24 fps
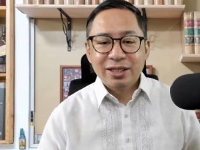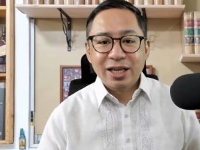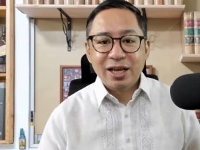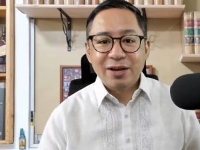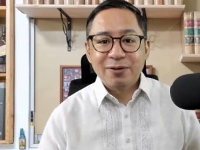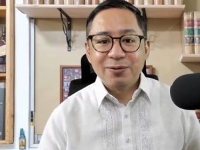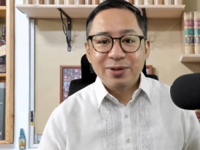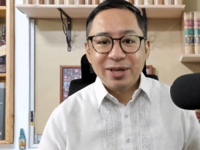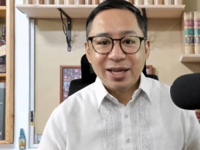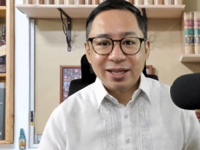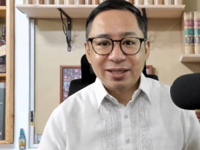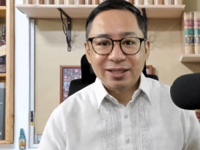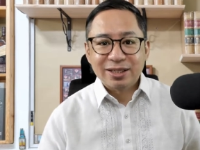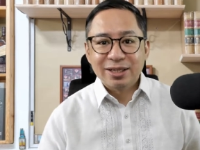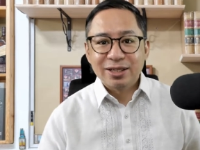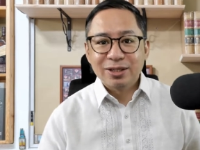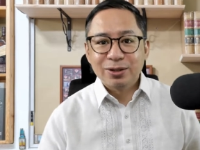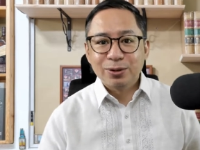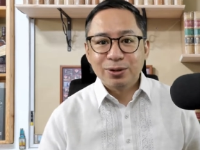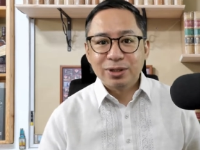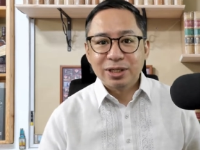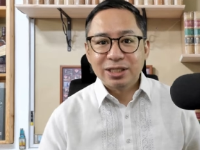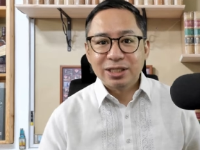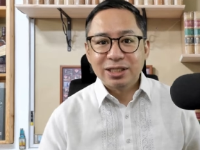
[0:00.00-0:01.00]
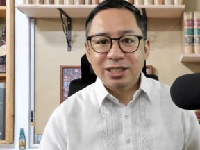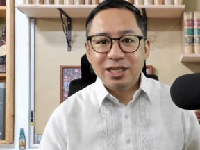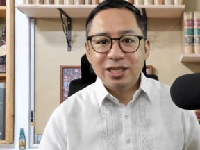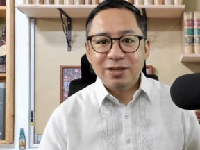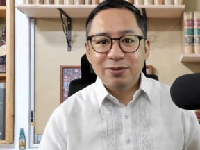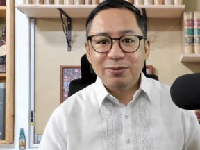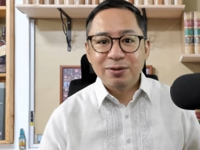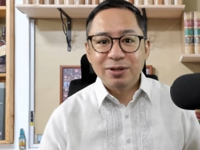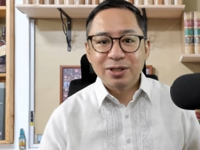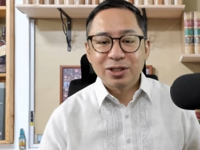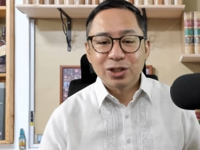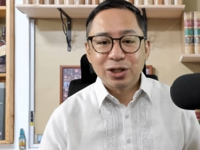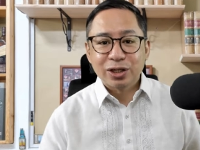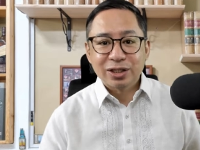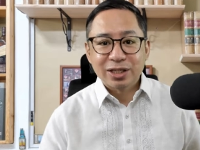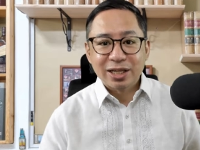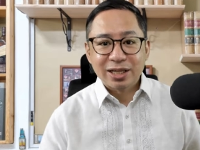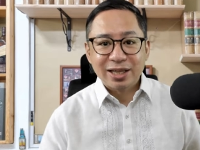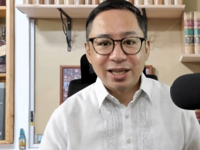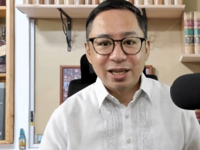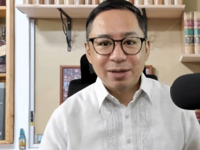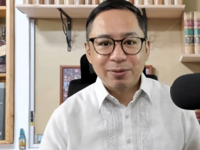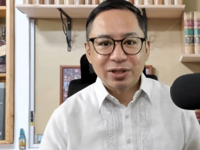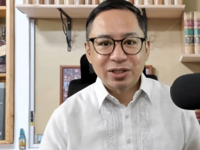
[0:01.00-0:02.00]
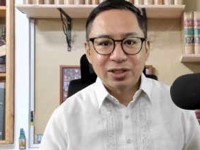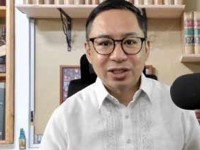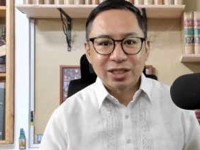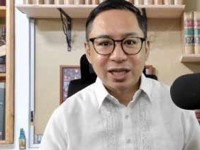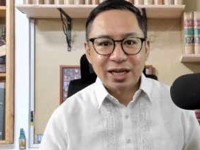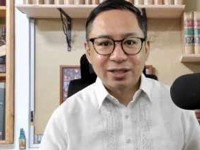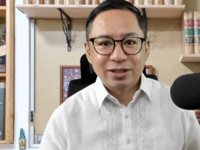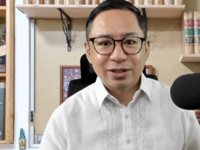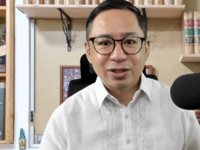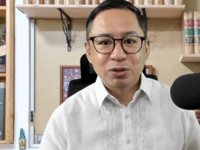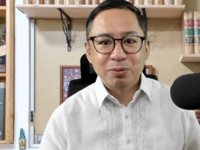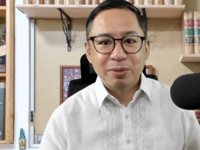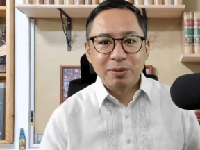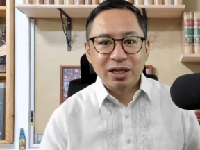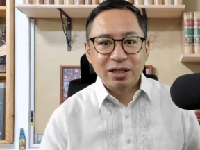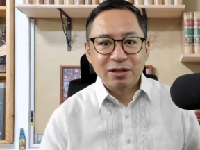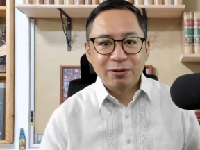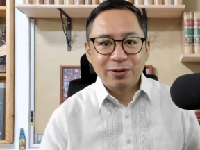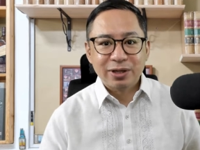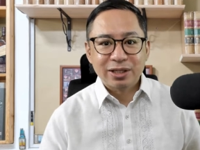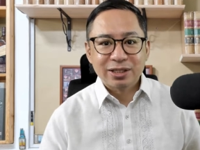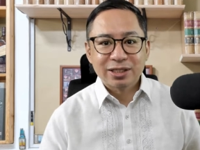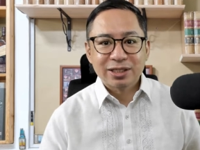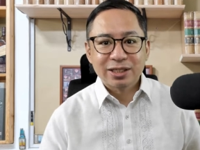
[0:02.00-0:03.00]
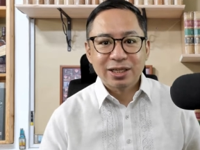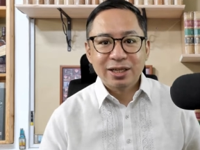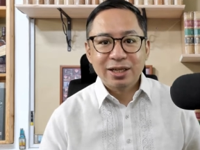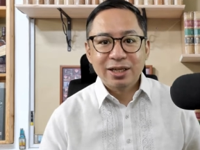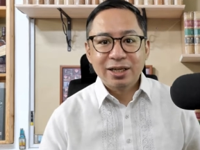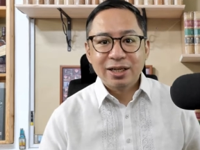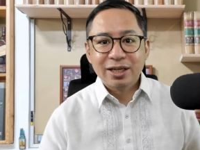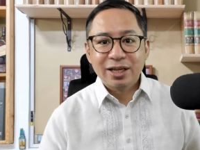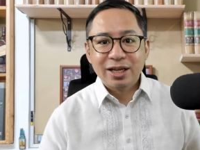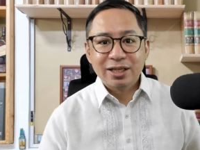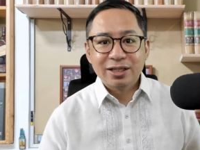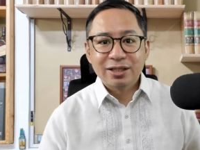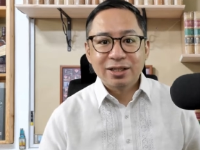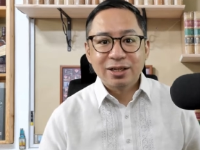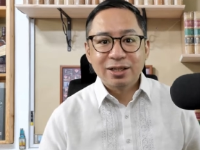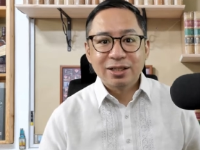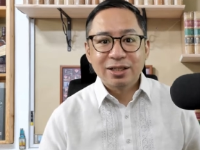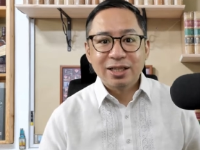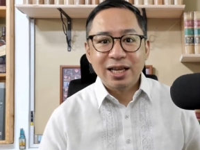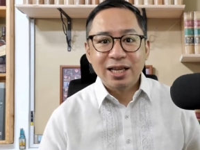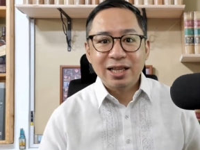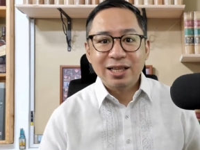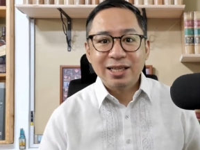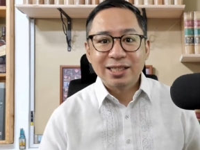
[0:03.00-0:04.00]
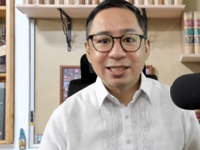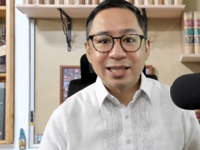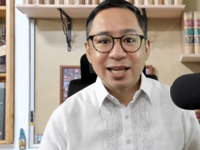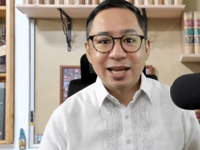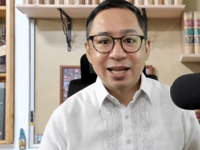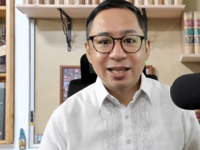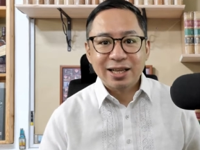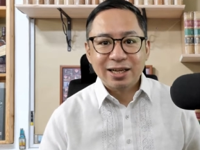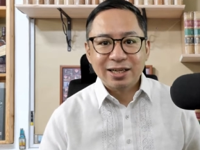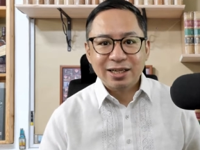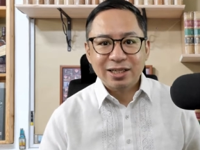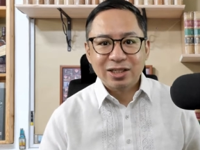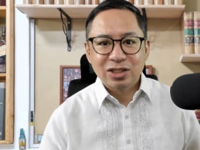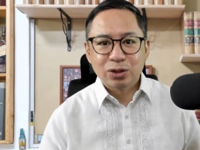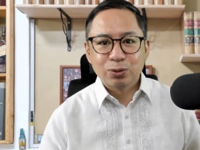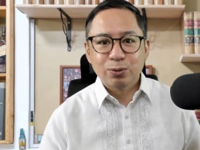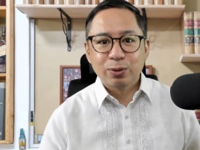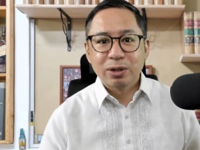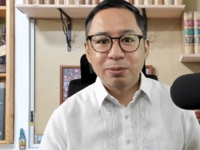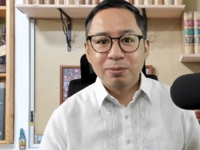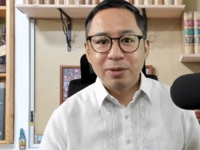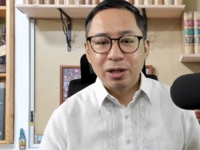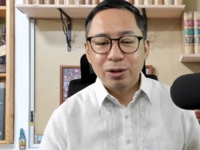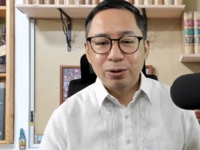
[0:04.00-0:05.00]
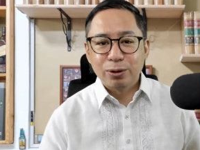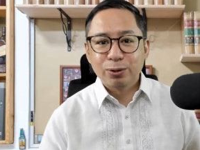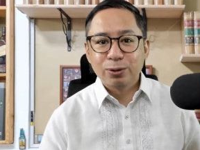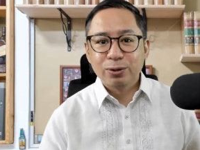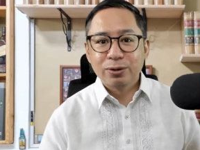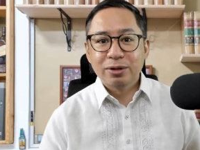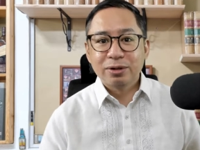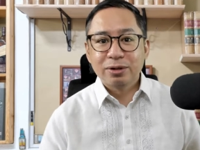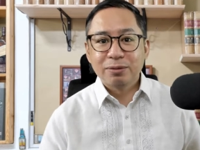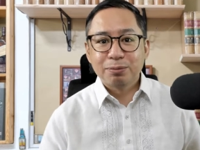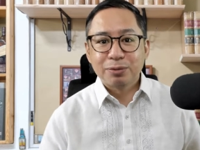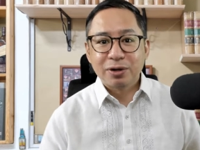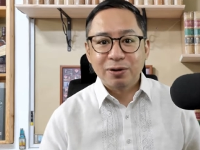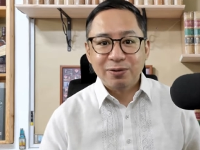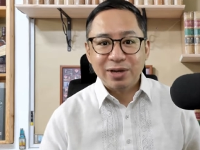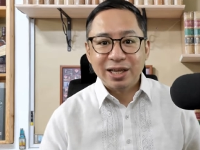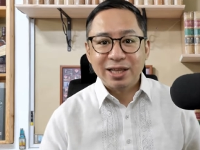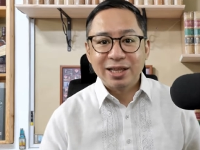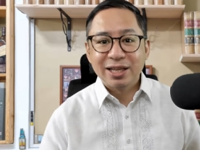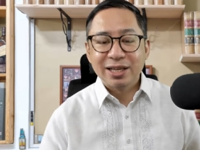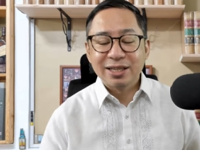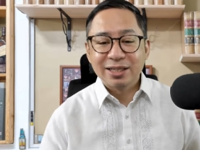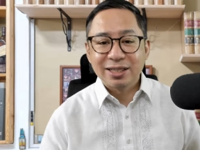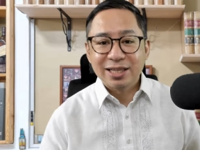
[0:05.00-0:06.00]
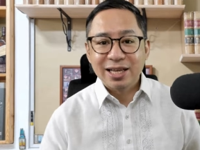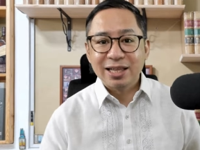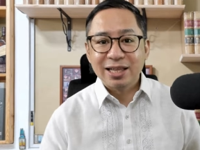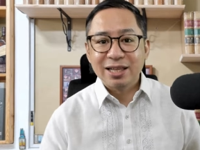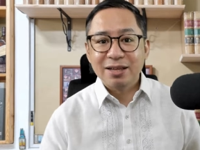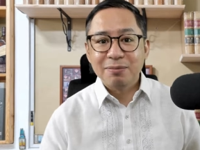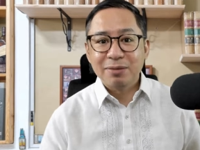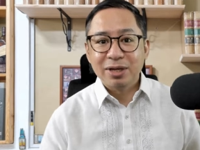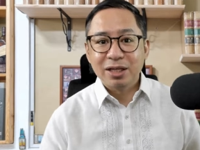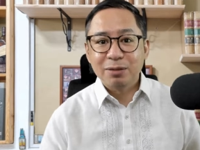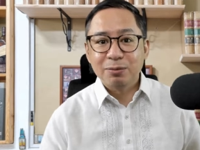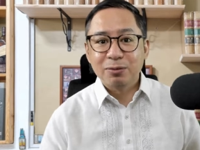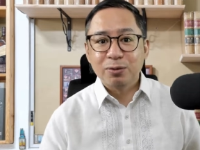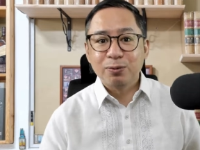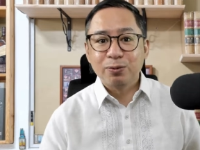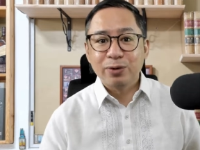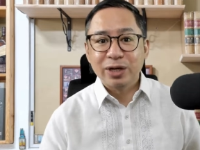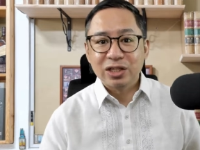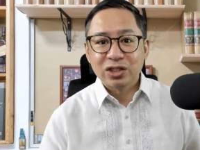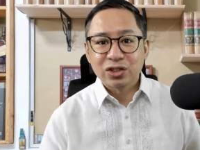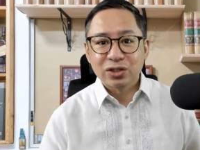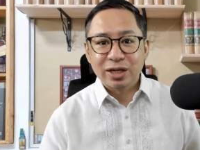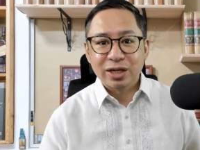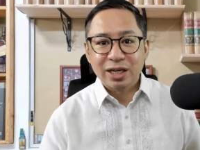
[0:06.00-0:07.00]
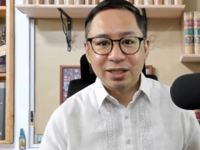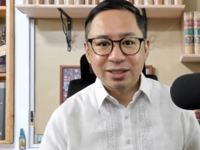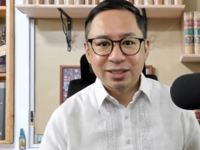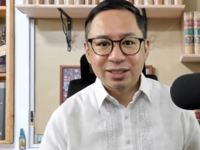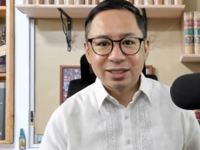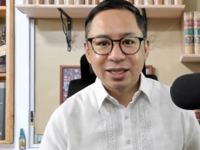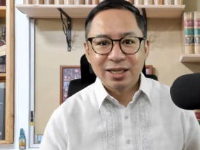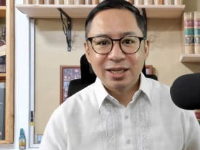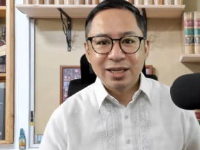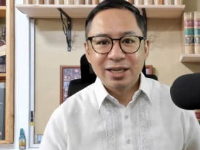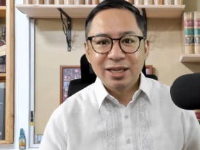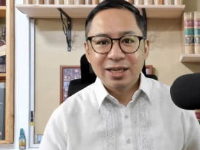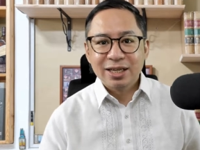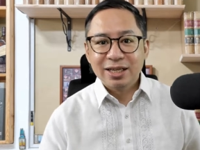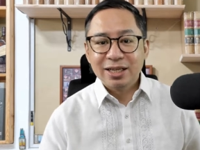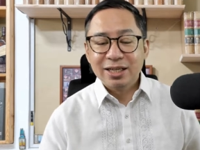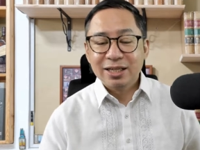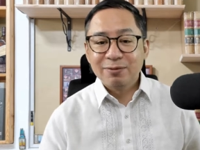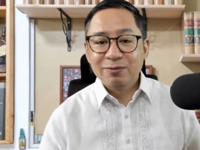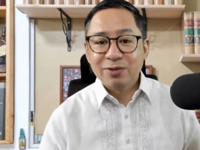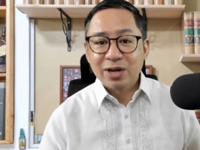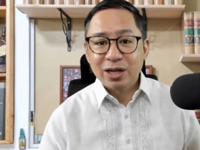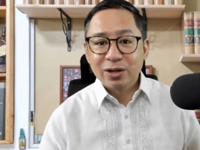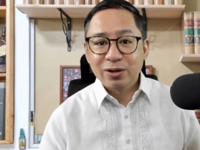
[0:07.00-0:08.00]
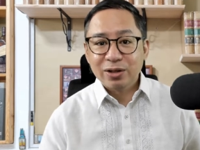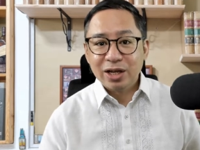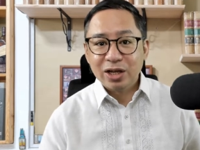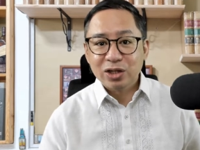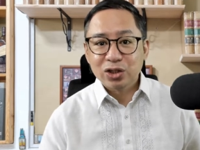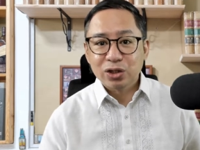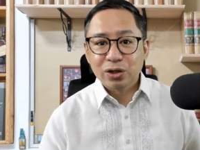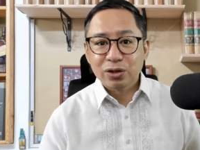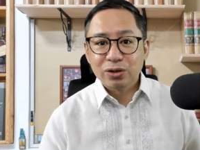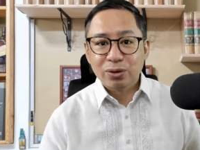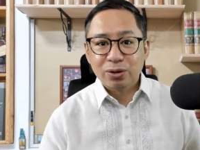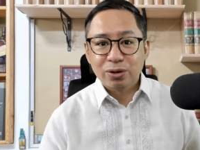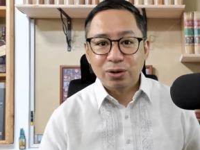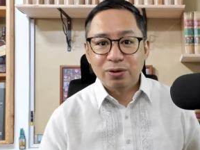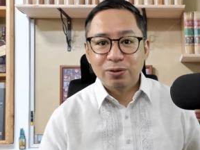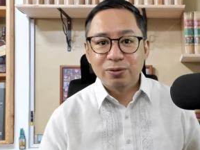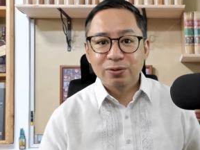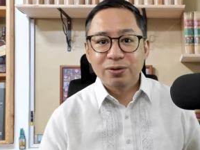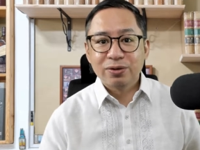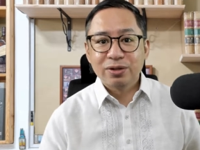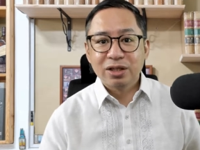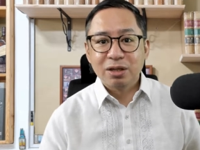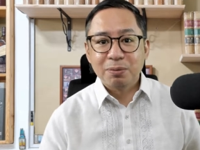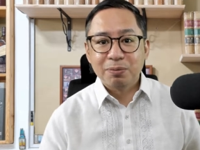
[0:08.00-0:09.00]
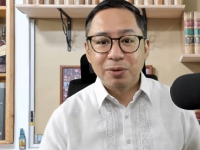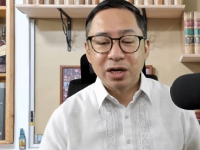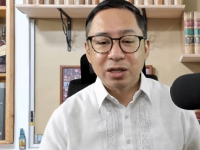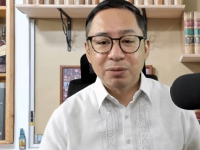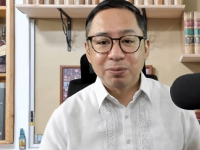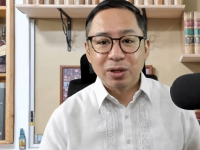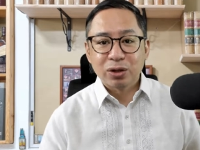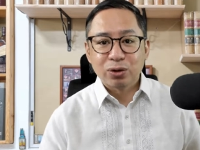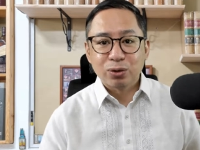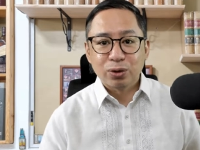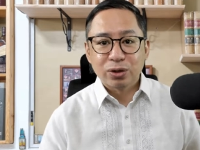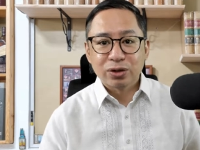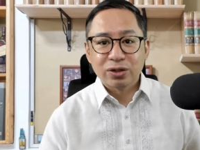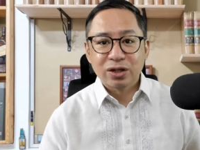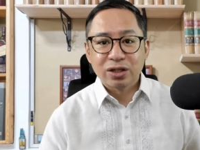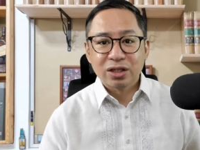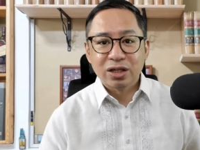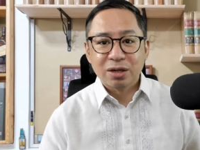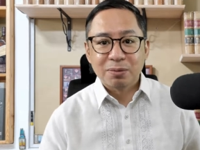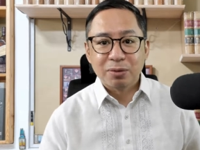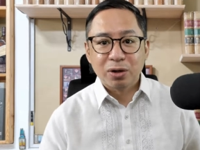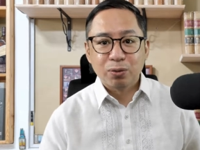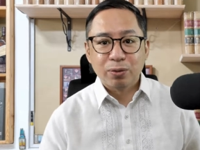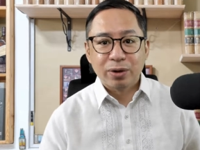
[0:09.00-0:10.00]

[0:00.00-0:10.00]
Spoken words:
they have yet to receive certain labor standards benefits and their daily salaries were below prevailing daily minimum wage rates in violation of Department Order No.